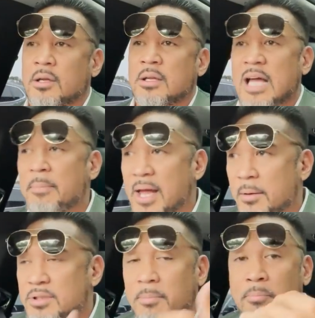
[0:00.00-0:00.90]
You got to be
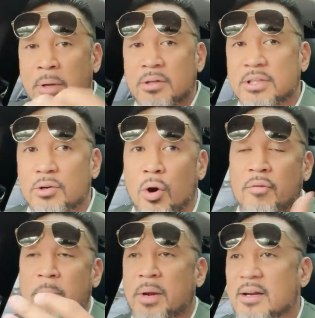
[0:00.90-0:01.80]
able to build it
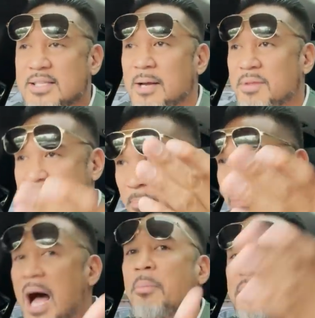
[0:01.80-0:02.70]
over a period of time. That's the
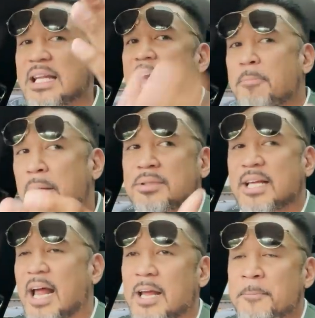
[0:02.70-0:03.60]
problem with a lot of people
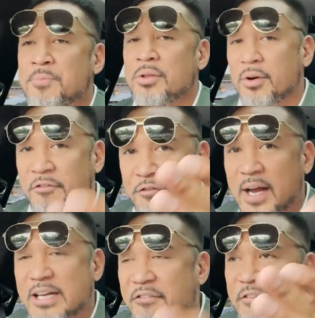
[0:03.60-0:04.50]
today. They're
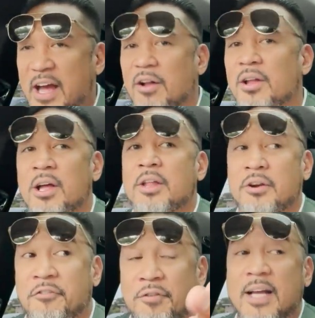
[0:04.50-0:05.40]
afraid to fail. They're
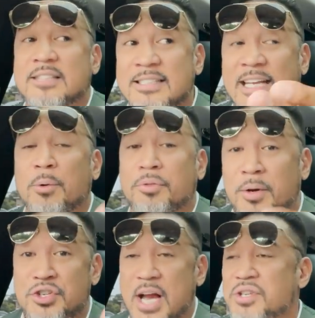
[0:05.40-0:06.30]
afraid to deal with
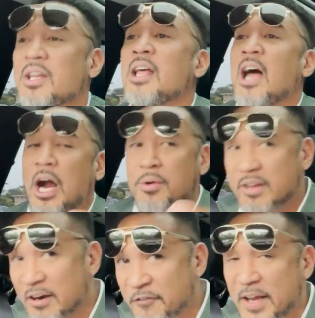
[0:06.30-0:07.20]
rejection. Are you
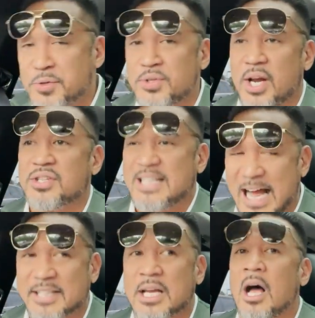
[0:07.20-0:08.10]
going to face rejection?
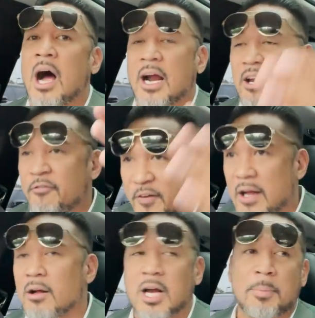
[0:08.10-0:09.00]
Yes. Are you going to
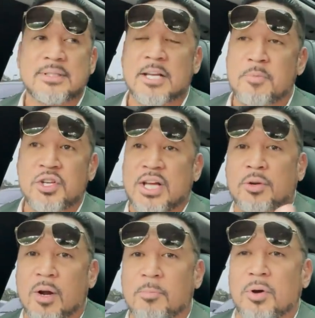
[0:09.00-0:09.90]
fail a couple of times because you have the
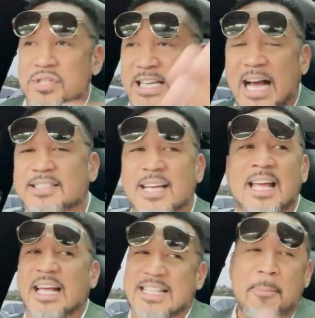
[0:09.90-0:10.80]
wrong approach? Yes.
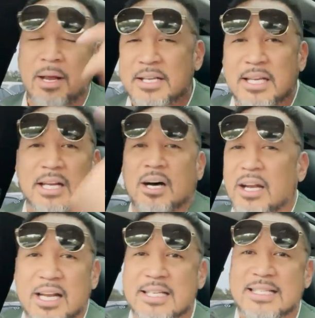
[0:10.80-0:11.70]
It's not because of the color
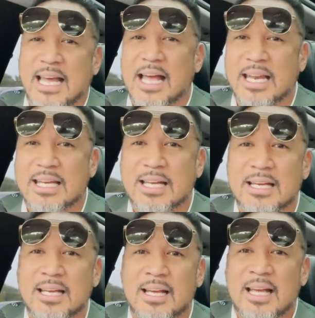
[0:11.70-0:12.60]
of your skin.
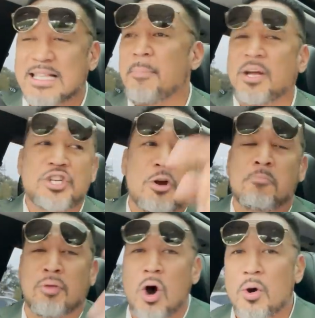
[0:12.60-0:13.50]
It's not because you're
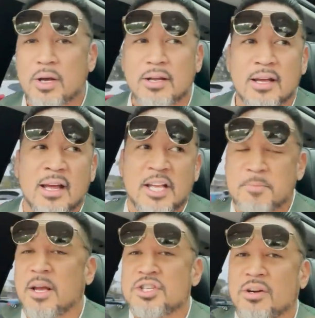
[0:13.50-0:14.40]
broke. It's
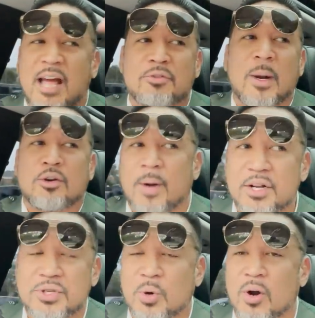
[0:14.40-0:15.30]
because you don't have the right
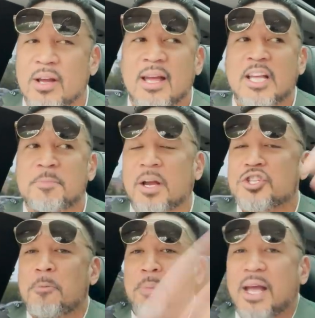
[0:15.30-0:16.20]
credit score. It's because
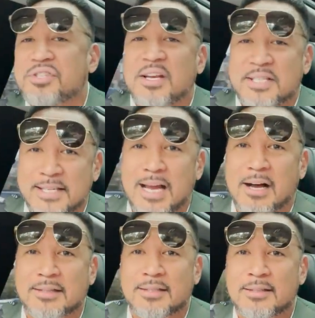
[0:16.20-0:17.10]
your pitch
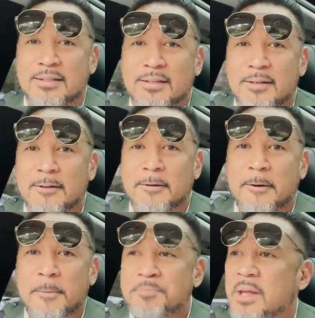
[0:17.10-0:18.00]
sucked.
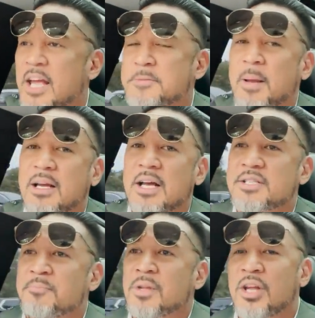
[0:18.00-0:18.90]
It's
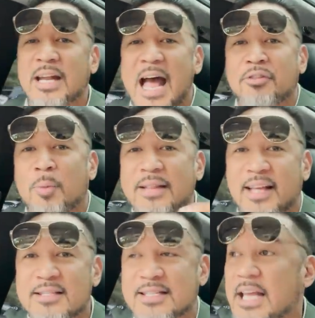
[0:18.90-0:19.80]
because you didn't have the right
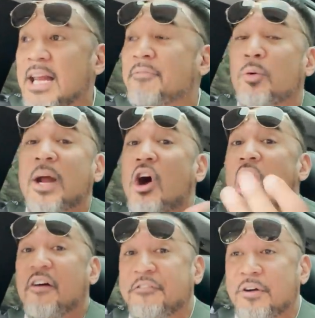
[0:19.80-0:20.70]
things to say. You didn't have the right
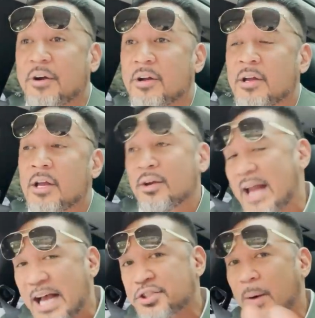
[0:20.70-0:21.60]
offer. You
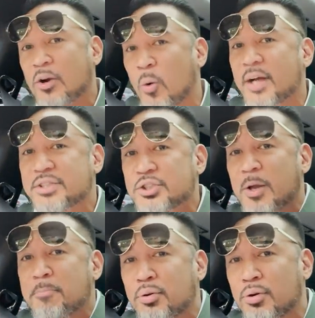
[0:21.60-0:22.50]
didn't ask the right questions to
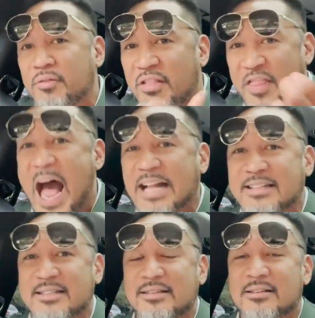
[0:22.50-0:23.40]
improve
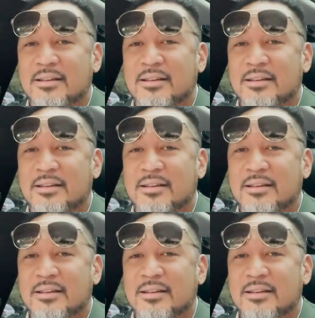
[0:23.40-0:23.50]
that.